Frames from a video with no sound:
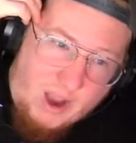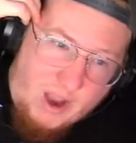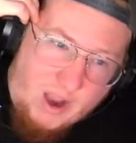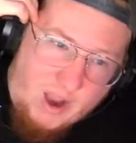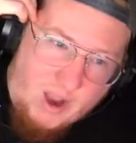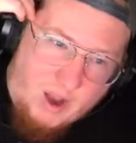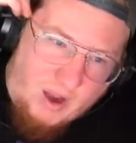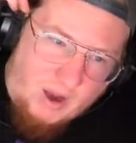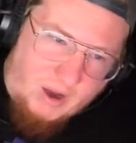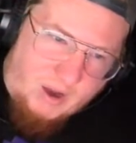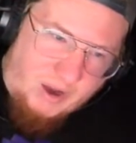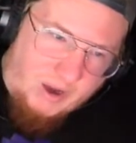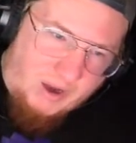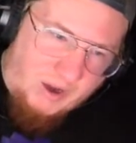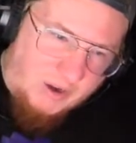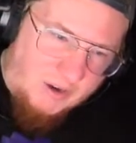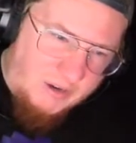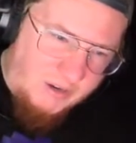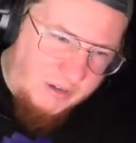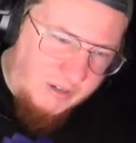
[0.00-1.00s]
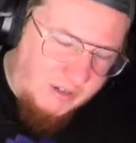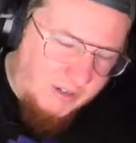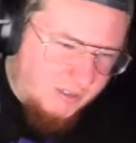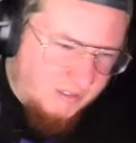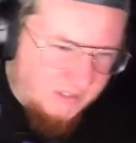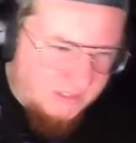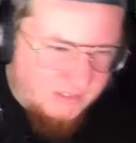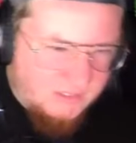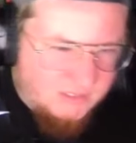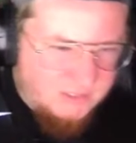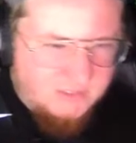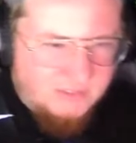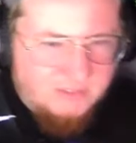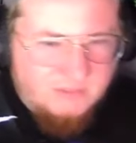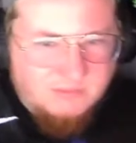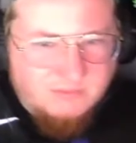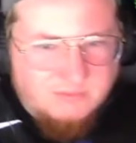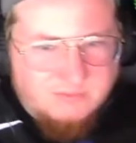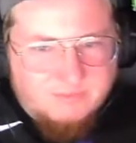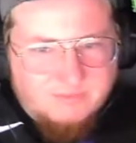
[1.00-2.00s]
to Manfred."
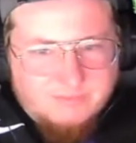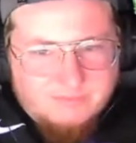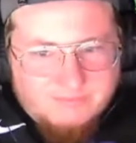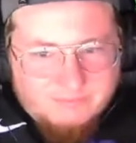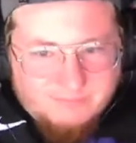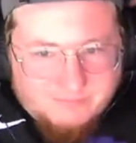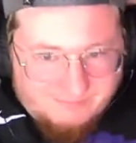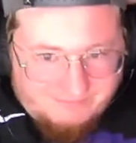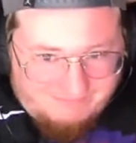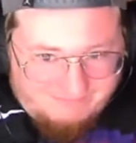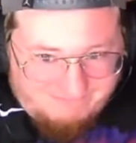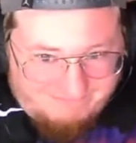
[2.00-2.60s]
Because he took the